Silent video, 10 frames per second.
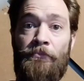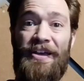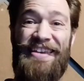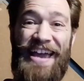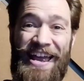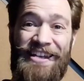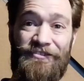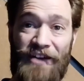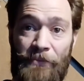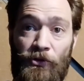By the end
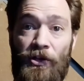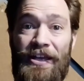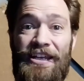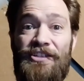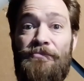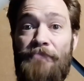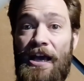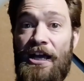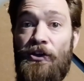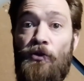of April and into
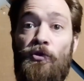May,